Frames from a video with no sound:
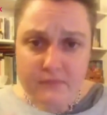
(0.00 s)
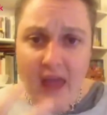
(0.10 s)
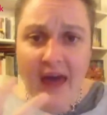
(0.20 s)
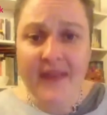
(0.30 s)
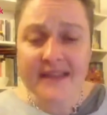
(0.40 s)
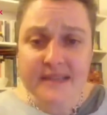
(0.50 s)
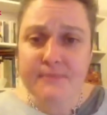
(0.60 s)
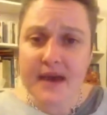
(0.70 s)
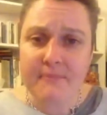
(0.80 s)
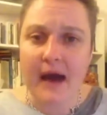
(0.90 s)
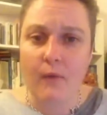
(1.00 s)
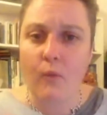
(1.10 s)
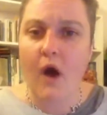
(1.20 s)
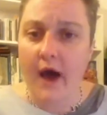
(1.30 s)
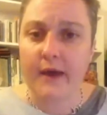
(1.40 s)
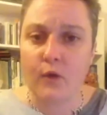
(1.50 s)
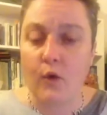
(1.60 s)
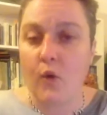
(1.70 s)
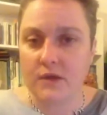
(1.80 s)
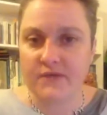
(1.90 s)
And that's a bit about what I call
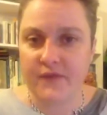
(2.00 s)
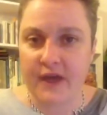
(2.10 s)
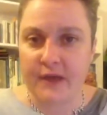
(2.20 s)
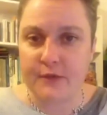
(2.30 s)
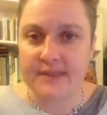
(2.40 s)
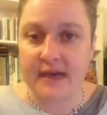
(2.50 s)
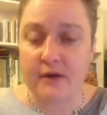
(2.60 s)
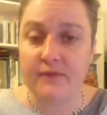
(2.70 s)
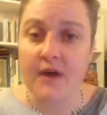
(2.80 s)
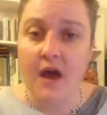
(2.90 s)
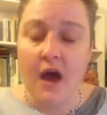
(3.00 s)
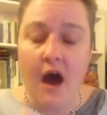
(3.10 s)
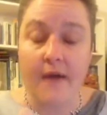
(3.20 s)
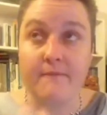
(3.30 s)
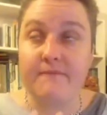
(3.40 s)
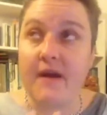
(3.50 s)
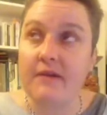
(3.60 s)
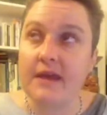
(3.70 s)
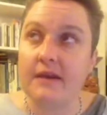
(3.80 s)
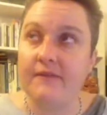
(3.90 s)
quantifying yourself. I'm
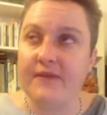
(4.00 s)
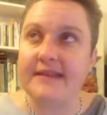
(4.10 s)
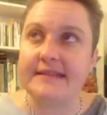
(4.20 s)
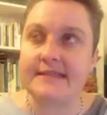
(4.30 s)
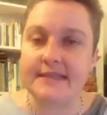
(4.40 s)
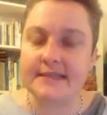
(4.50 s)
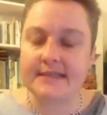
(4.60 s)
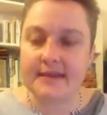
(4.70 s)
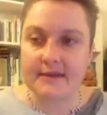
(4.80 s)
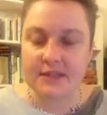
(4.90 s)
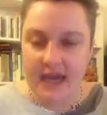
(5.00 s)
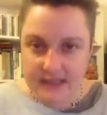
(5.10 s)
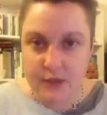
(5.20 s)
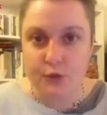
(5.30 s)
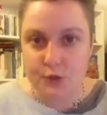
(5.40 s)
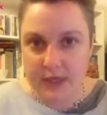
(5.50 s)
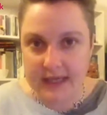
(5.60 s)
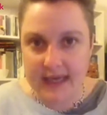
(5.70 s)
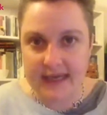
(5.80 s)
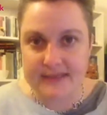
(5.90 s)
very convinced that changing your
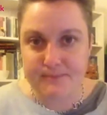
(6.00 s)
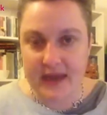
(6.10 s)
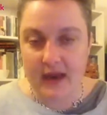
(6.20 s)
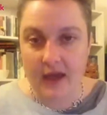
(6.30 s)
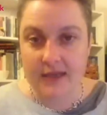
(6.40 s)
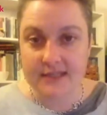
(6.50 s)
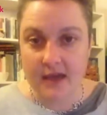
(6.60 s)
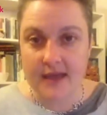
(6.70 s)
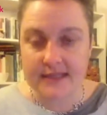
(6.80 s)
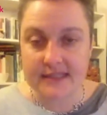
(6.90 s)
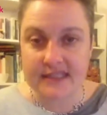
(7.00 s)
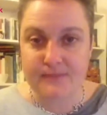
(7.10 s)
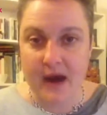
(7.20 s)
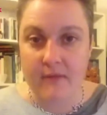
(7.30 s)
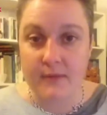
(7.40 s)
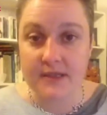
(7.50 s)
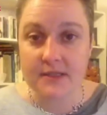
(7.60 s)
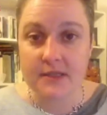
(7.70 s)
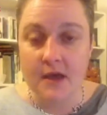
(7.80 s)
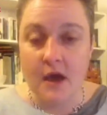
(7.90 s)
drinking is a bit like a science
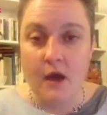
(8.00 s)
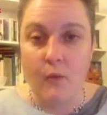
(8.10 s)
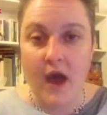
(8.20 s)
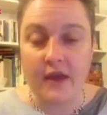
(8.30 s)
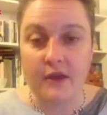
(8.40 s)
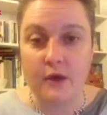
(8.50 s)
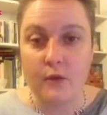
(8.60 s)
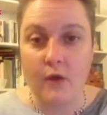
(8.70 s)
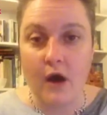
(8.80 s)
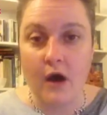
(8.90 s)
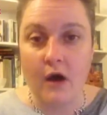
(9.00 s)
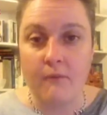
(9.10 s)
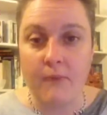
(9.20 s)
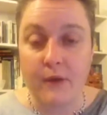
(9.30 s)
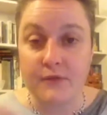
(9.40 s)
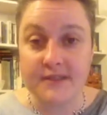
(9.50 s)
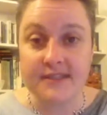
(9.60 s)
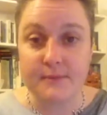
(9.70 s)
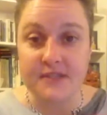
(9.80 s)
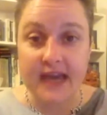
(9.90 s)
experiment where you are both the
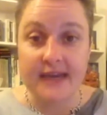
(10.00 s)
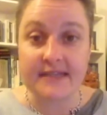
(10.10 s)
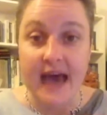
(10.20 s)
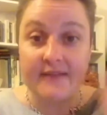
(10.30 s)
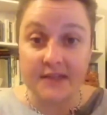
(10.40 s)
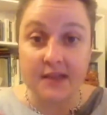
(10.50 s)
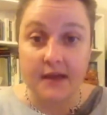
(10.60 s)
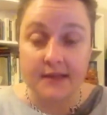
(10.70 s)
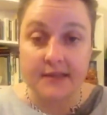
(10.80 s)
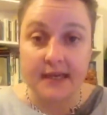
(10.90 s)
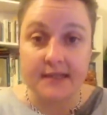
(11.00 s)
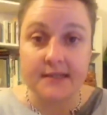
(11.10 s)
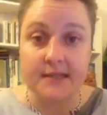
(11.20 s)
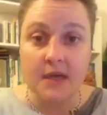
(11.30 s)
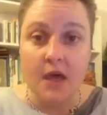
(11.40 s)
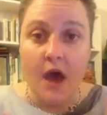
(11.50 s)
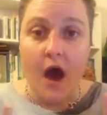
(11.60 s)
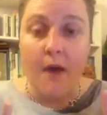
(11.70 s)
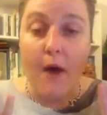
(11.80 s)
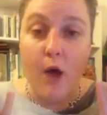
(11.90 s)
subject and the scientist.
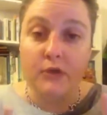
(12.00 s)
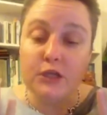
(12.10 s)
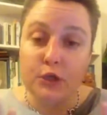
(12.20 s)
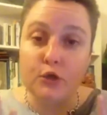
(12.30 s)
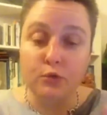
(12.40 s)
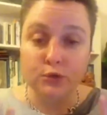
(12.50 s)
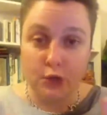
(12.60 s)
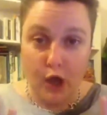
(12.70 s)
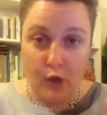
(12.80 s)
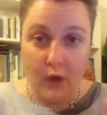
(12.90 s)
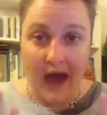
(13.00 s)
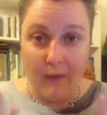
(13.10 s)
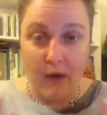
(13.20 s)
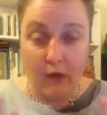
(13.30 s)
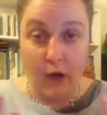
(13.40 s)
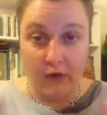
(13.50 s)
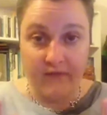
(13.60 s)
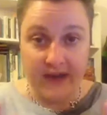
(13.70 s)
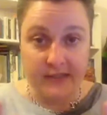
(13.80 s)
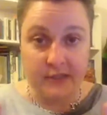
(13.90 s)
Only you will know how alcohol
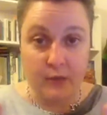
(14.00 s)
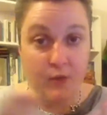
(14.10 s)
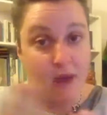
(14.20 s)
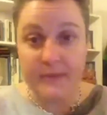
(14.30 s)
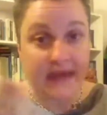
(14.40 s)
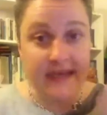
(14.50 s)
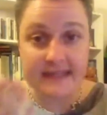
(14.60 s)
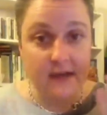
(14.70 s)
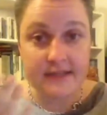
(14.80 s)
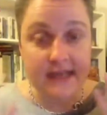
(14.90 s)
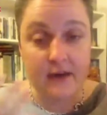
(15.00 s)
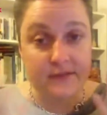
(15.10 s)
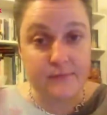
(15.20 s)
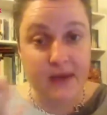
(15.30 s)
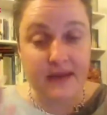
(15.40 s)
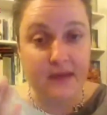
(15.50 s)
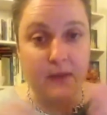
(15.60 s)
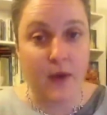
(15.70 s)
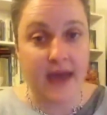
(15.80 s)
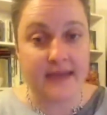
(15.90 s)
affects you. We may be kidding ourselves in many, many
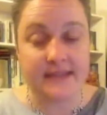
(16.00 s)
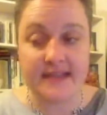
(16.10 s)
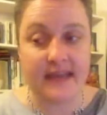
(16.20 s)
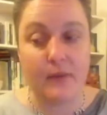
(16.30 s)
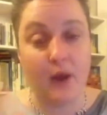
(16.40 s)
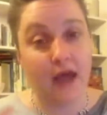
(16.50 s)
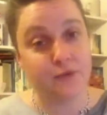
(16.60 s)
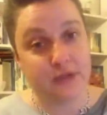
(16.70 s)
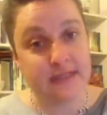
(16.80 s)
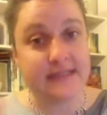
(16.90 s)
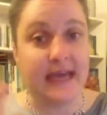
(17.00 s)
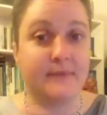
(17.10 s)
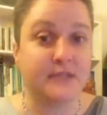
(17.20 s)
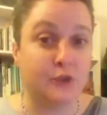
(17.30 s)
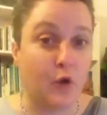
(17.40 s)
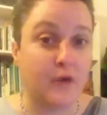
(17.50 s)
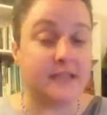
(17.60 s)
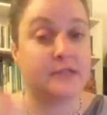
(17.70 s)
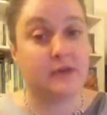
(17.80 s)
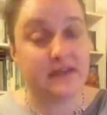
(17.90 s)
ways and thinking, well, I drink the same as
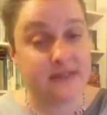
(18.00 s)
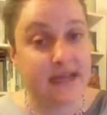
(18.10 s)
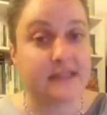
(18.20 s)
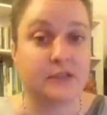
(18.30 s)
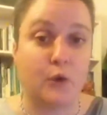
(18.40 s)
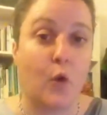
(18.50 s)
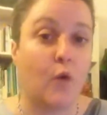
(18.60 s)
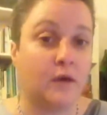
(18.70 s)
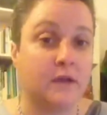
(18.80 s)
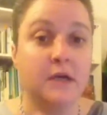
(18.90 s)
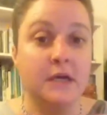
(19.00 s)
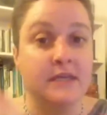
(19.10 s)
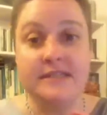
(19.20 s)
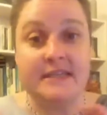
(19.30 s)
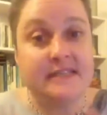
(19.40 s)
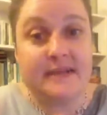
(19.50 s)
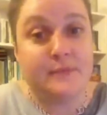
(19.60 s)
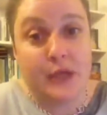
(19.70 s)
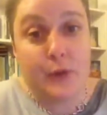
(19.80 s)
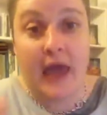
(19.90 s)
Doris, who lives next door, and she
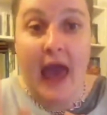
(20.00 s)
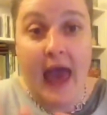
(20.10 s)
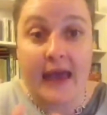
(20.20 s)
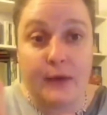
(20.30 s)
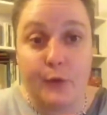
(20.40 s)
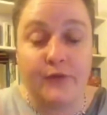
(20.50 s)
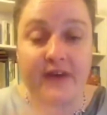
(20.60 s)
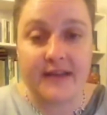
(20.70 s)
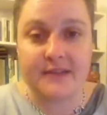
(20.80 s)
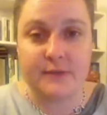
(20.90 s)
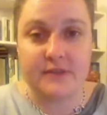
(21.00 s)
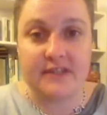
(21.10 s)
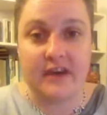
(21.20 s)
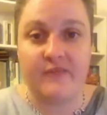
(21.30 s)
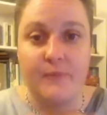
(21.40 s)
seems okay, and all of that sort of stuff.